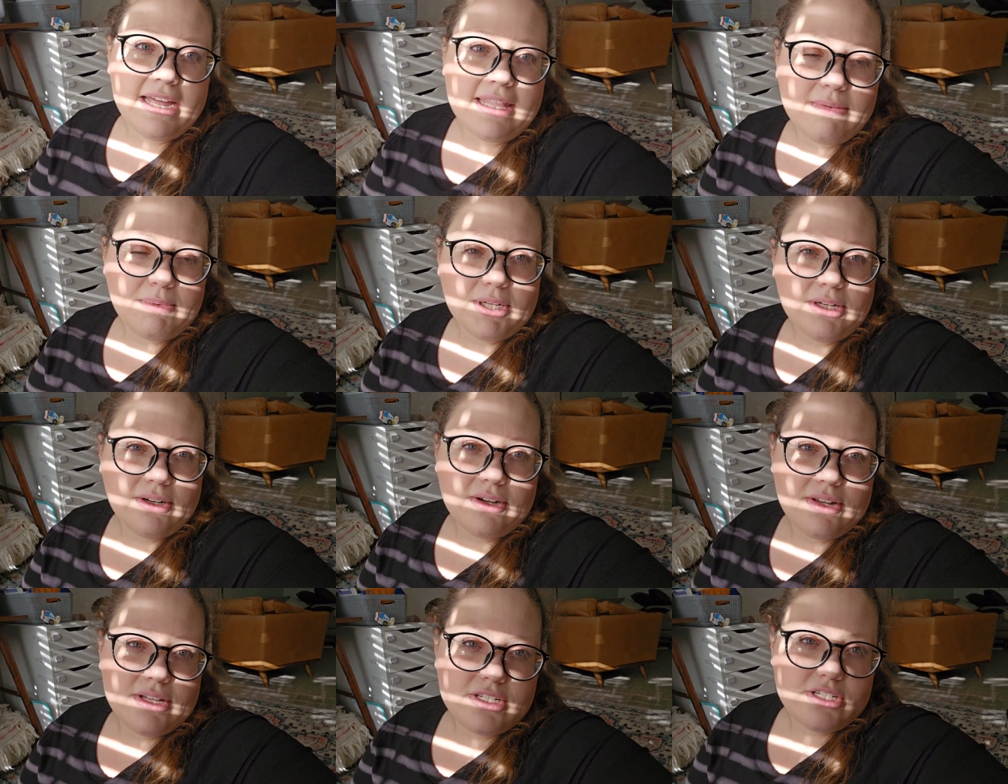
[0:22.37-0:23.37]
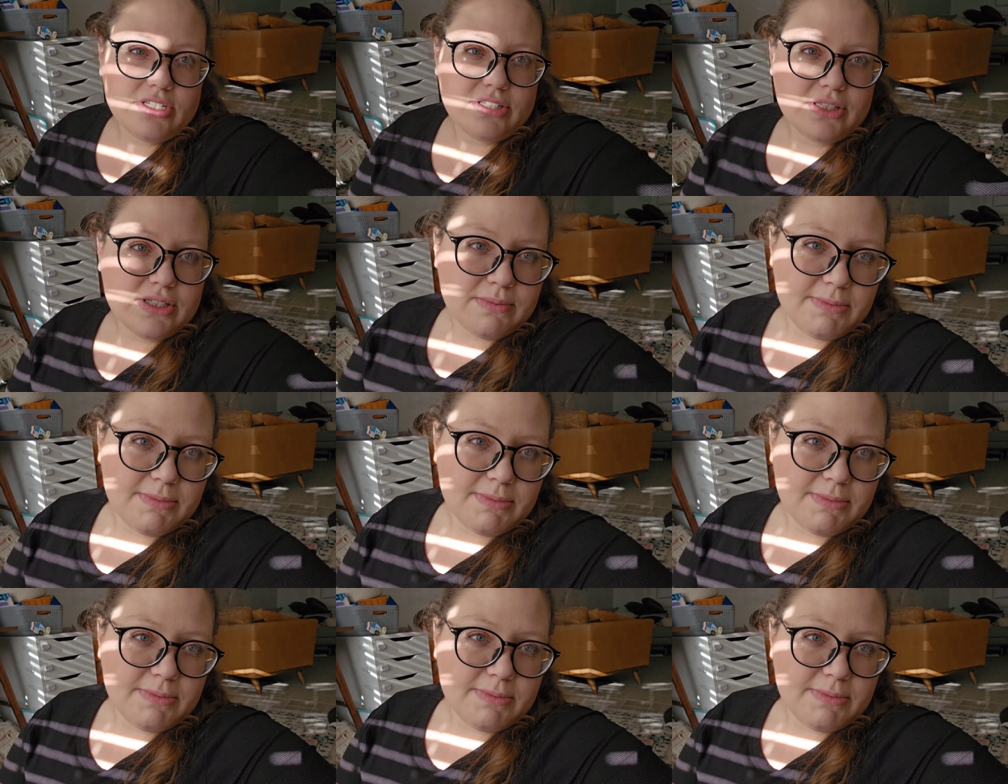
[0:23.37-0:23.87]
And then we're going to go to the Children's